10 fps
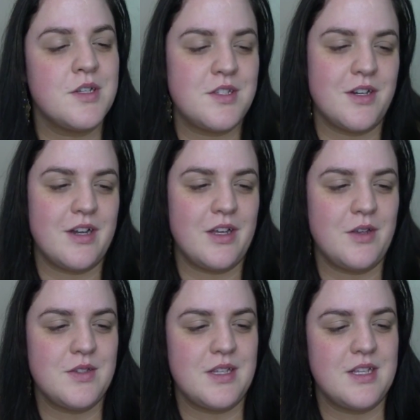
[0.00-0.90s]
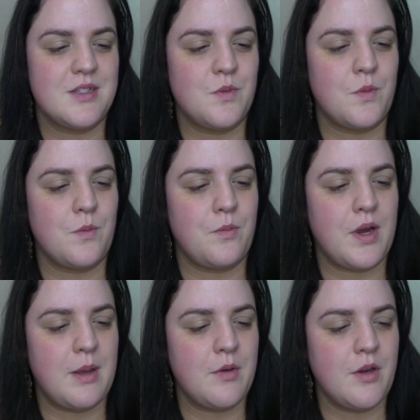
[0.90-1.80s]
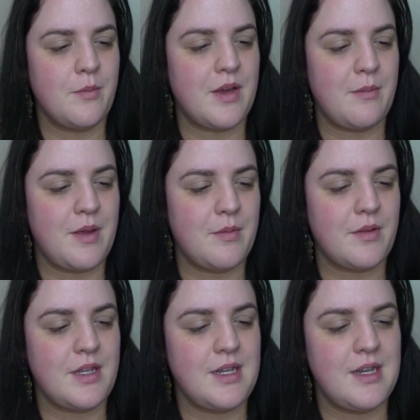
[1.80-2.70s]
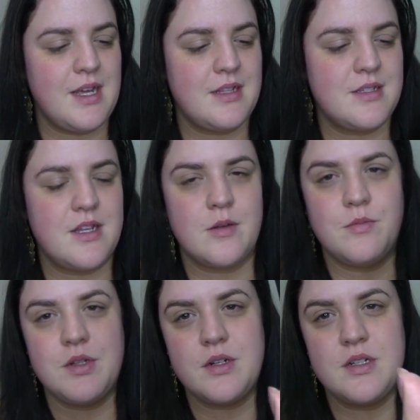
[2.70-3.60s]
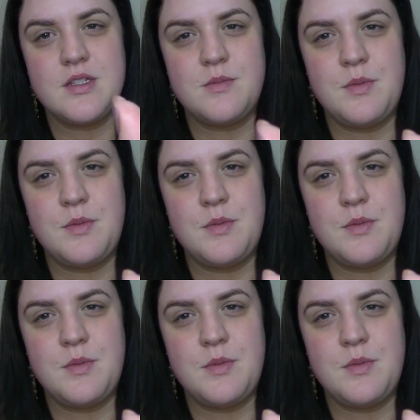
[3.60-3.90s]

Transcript: start out using this primer by Maybelline. It's their Blur and